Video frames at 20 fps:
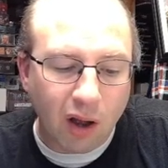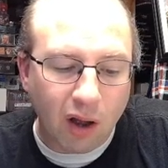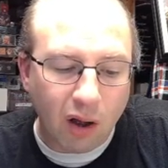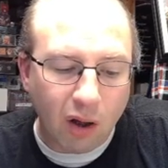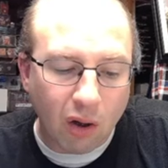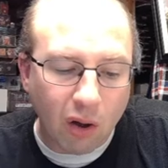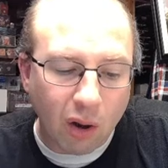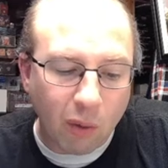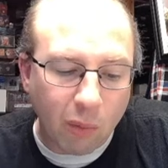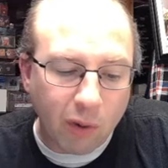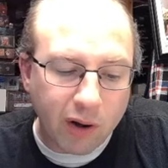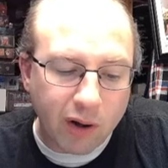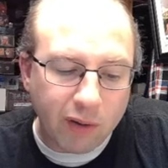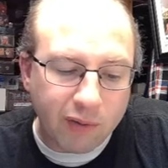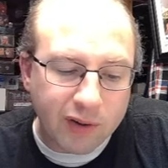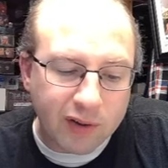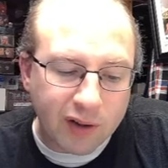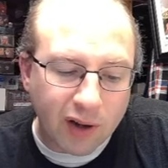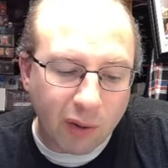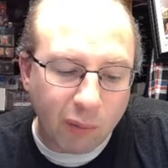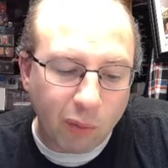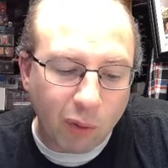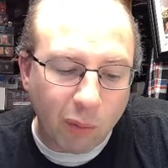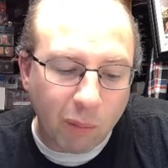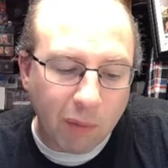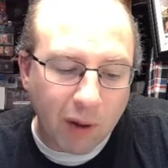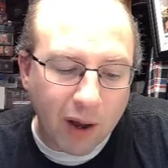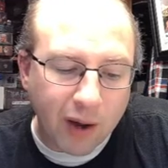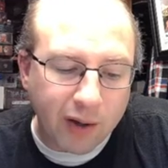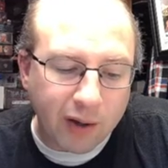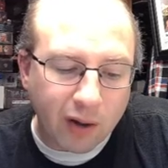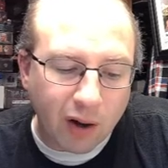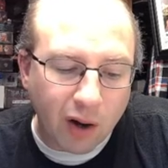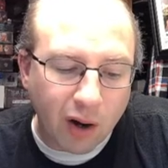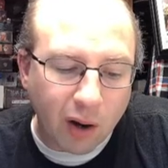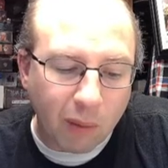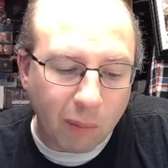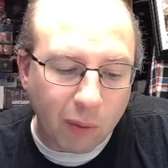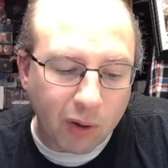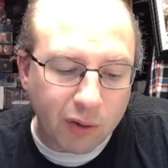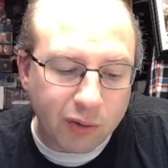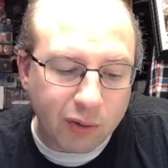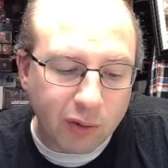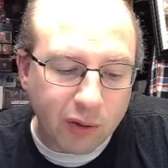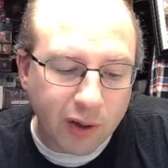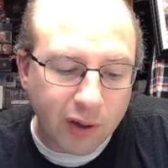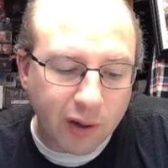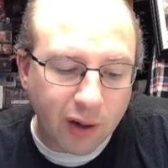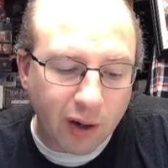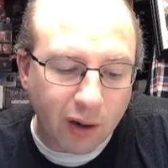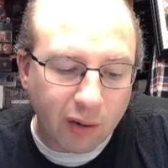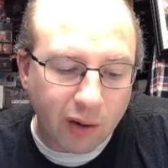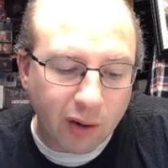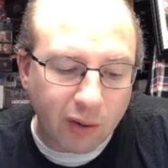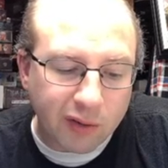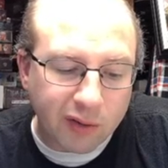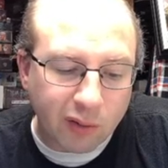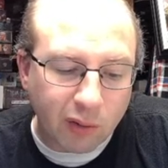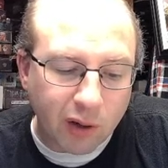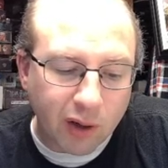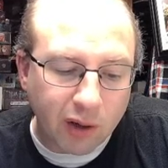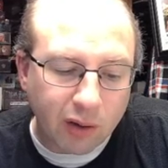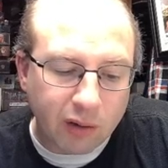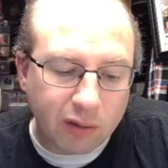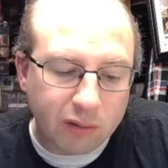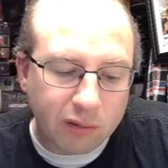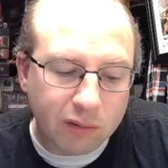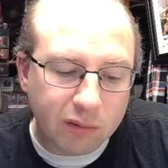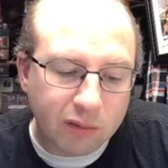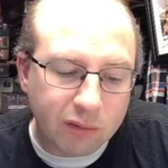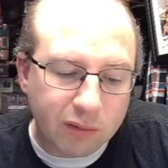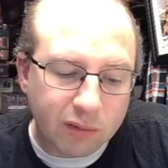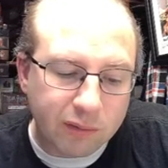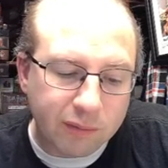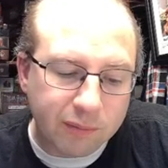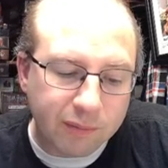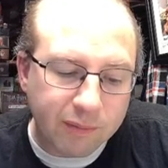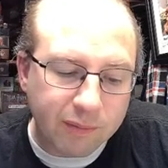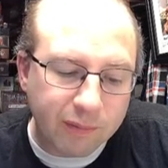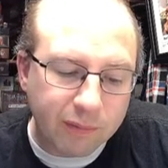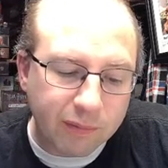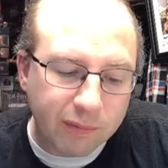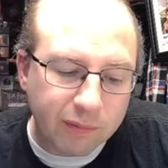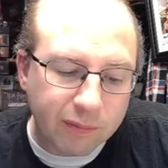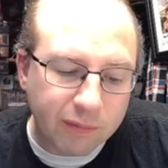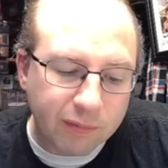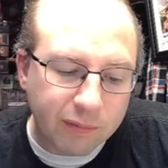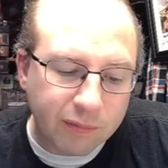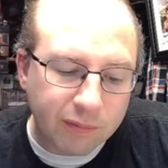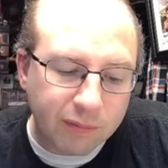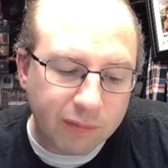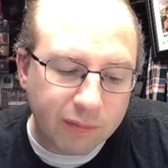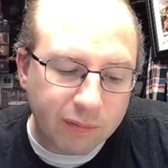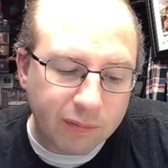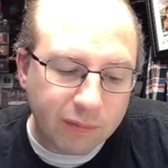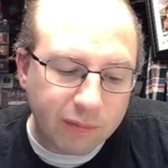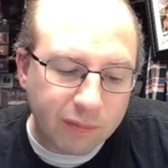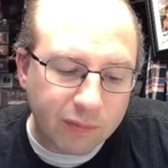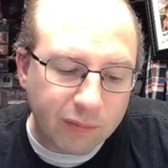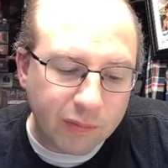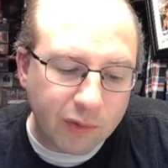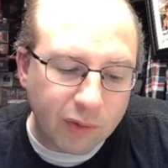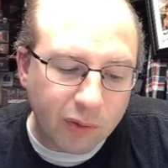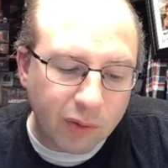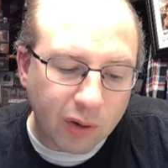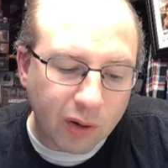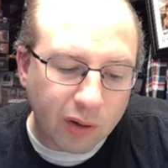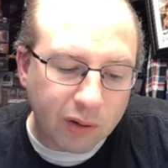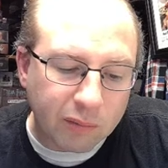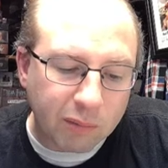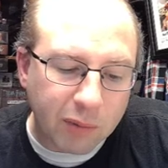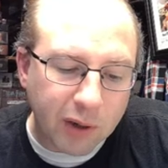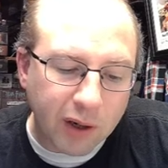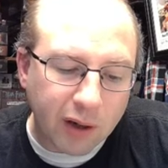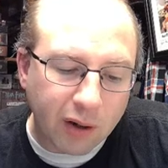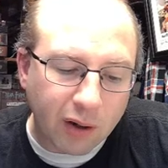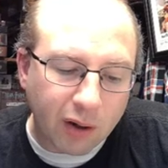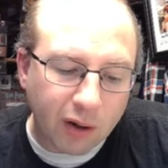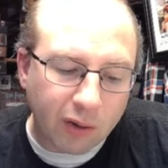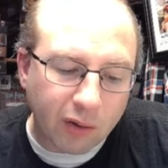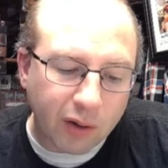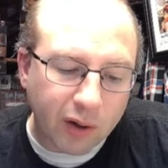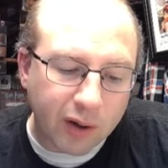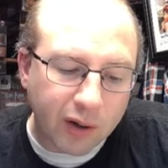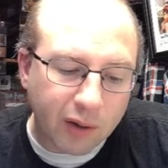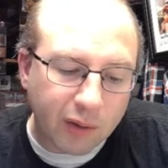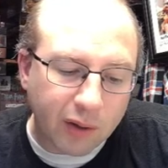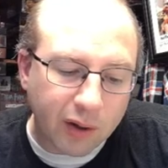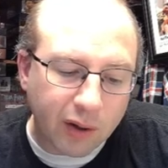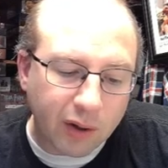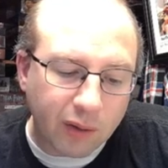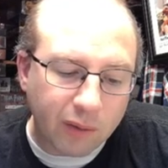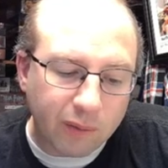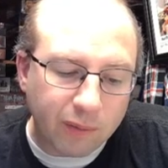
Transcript: Oh, I wonder if he's got a robotic arm. Well, too late now. Now it's green. I'm going to paint it all green. Here we go.